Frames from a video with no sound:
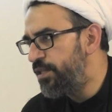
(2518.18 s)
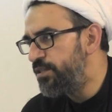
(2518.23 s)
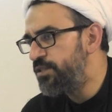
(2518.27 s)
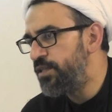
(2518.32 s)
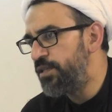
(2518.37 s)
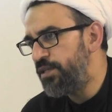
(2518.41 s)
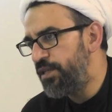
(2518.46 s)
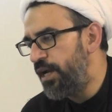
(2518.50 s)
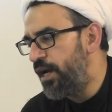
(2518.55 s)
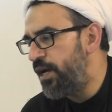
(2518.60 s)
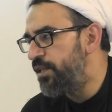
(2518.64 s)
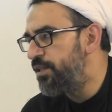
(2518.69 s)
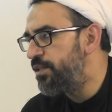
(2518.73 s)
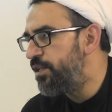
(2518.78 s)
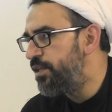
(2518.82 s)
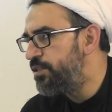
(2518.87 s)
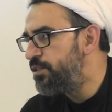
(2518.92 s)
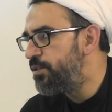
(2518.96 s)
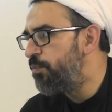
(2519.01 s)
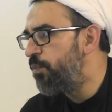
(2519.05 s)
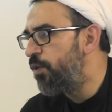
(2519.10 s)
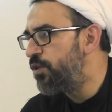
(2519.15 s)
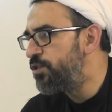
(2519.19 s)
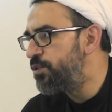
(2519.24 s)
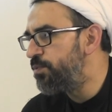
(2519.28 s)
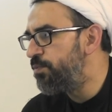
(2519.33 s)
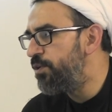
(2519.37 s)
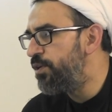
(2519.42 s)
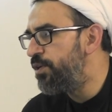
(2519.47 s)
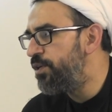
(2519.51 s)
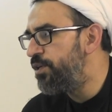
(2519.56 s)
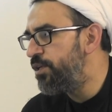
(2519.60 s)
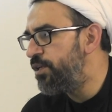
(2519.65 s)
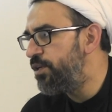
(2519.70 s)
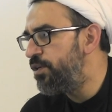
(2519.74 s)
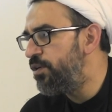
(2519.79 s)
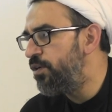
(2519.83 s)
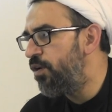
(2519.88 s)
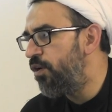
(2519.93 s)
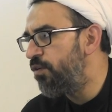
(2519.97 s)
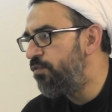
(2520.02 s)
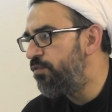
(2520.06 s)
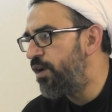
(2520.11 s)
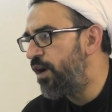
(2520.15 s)
there is a, yeah, there is a possibility
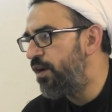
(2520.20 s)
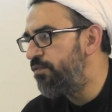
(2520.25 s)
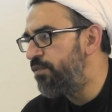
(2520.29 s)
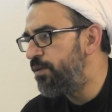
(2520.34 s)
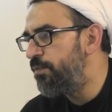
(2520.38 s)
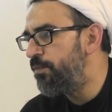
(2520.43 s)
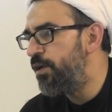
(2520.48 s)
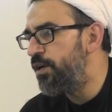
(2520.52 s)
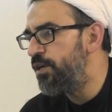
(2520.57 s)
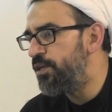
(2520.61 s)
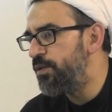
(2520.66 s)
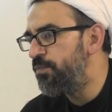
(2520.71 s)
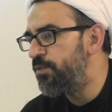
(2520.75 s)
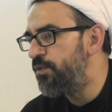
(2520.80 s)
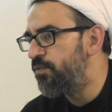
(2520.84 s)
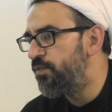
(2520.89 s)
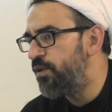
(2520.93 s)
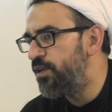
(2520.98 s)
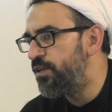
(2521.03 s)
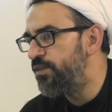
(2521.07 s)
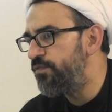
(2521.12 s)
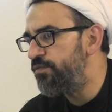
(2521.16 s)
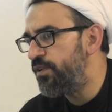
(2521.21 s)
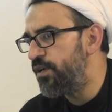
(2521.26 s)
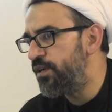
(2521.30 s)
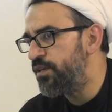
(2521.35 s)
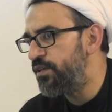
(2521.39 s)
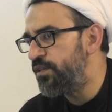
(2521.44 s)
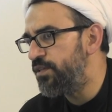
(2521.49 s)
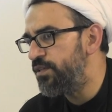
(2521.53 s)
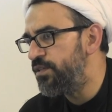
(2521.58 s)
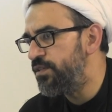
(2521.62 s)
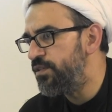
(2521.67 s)
of having multiple wali faqih.